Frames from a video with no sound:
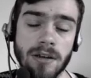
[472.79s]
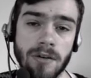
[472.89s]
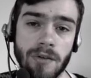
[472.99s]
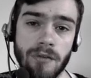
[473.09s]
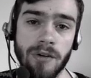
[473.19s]

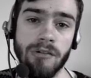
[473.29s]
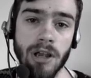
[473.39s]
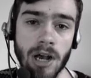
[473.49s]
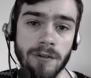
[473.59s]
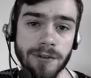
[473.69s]
of very
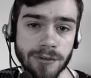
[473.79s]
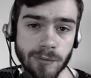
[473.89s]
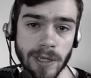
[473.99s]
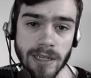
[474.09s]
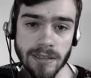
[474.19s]
obvious
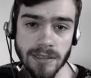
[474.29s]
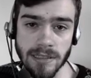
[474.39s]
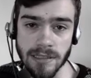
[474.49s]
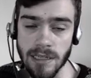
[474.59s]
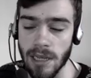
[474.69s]

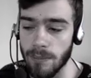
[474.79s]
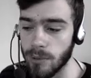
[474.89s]
weaknesses.